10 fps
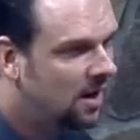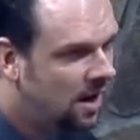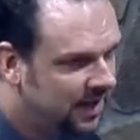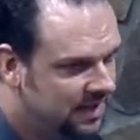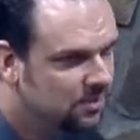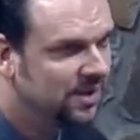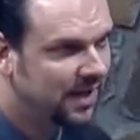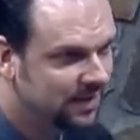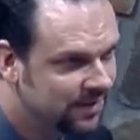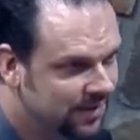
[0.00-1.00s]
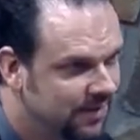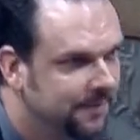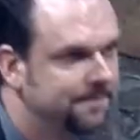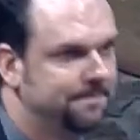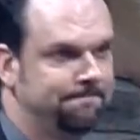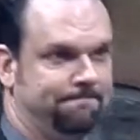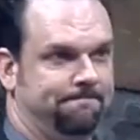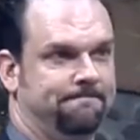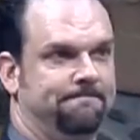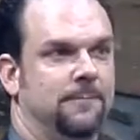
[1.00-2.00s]
God is with us.
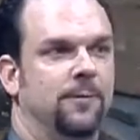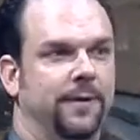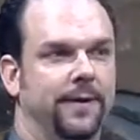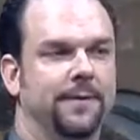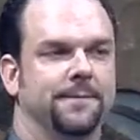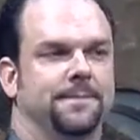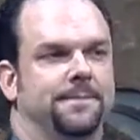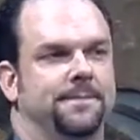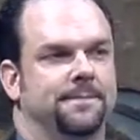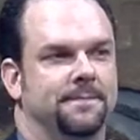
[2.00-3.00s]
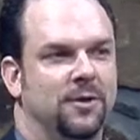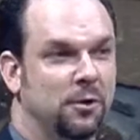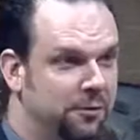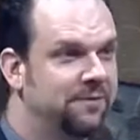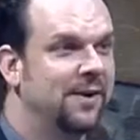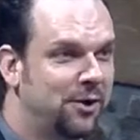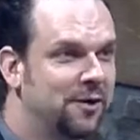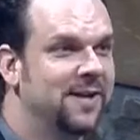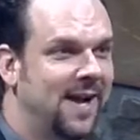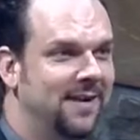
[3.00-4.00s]
Really? Yo, you've never
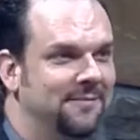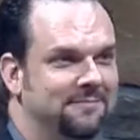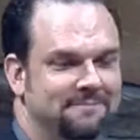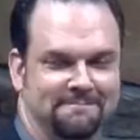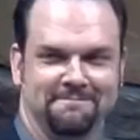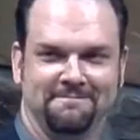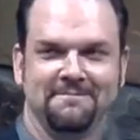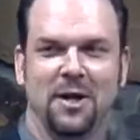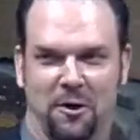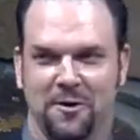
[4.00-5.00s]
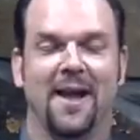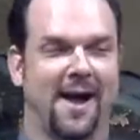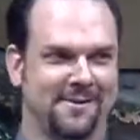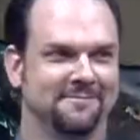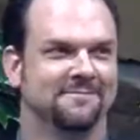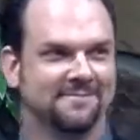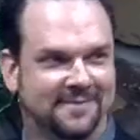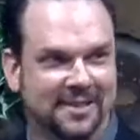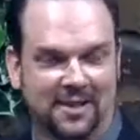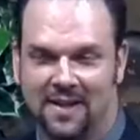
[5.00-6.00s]
heard that. Oh, yeah.
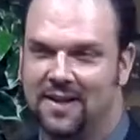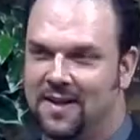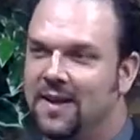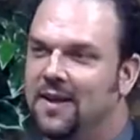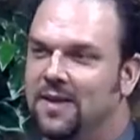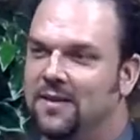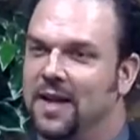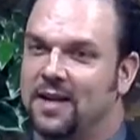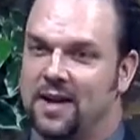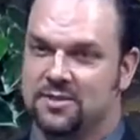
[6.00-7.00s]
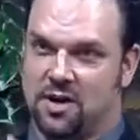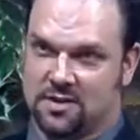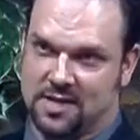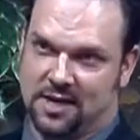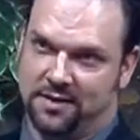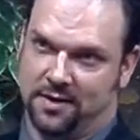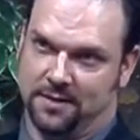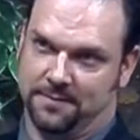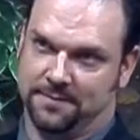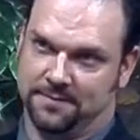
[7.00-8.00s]
That kind of talks out there.
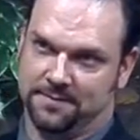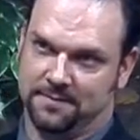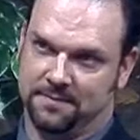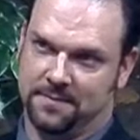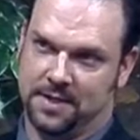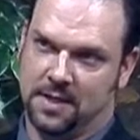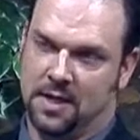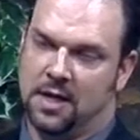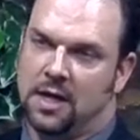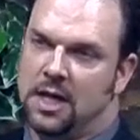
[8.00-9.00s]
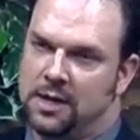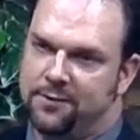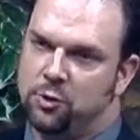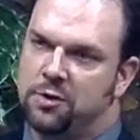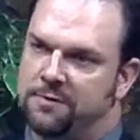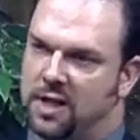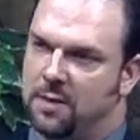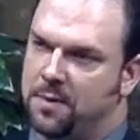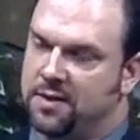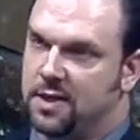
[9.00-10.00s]
If you
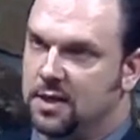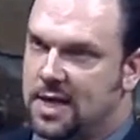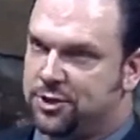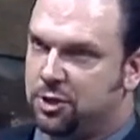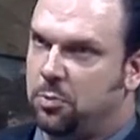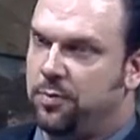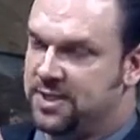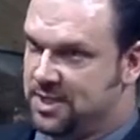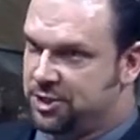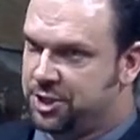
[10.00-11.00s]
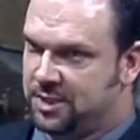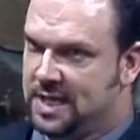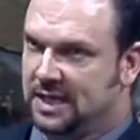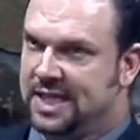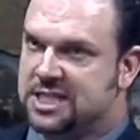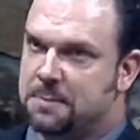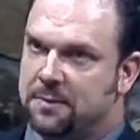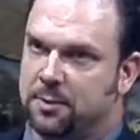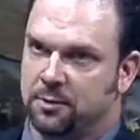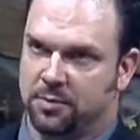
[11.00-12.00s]
develop a theological position that leads
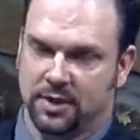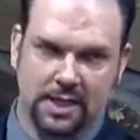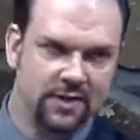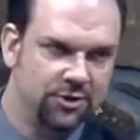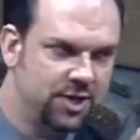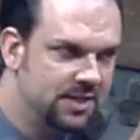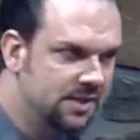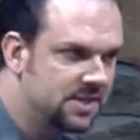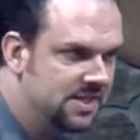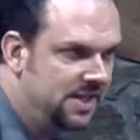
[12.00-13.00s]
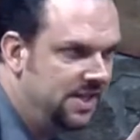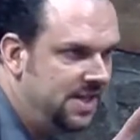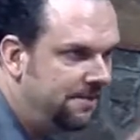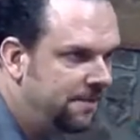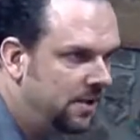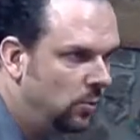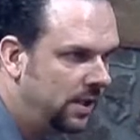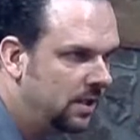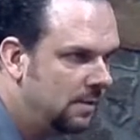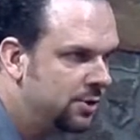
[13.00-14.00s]
people to believe that Jesus is indifferent
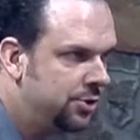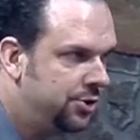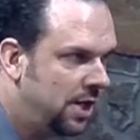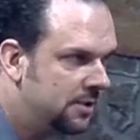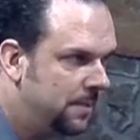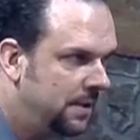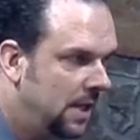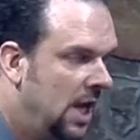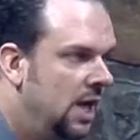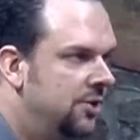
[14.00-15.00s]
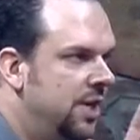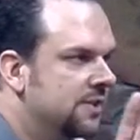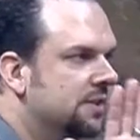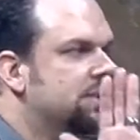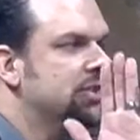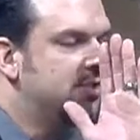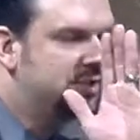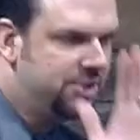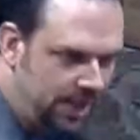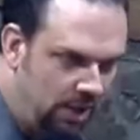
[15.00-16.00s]
when it comes to judgment, Jesus is
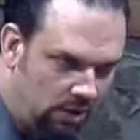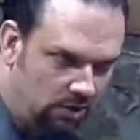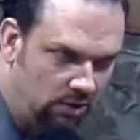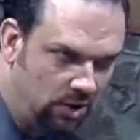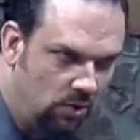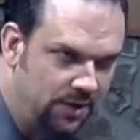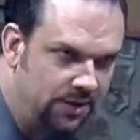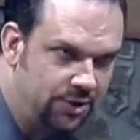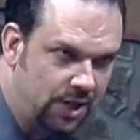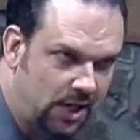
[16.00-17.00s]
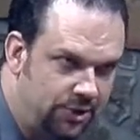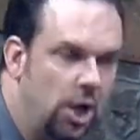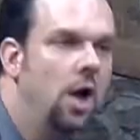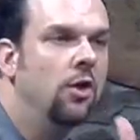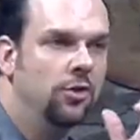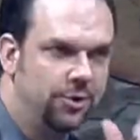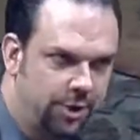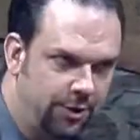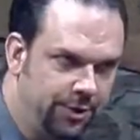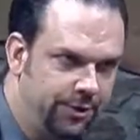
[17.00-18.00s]
still going to judge the
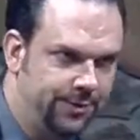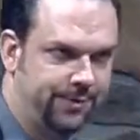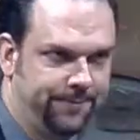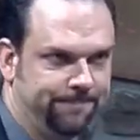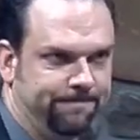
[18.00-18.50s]
churches.